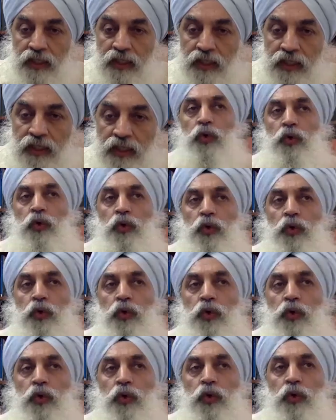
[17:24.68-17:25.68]
So
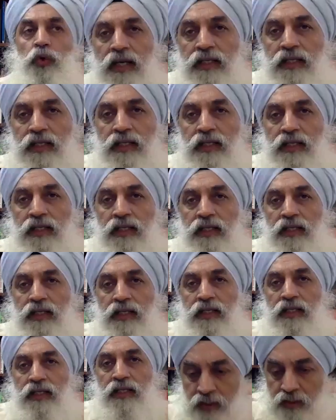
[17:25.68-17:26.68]
I think
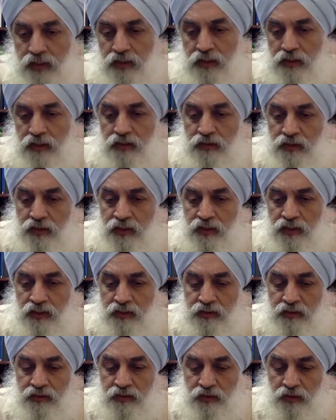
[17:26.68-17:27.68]
here there
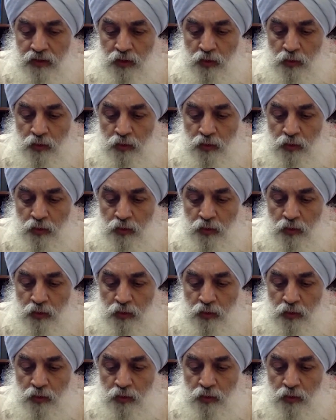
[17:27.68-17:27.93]
is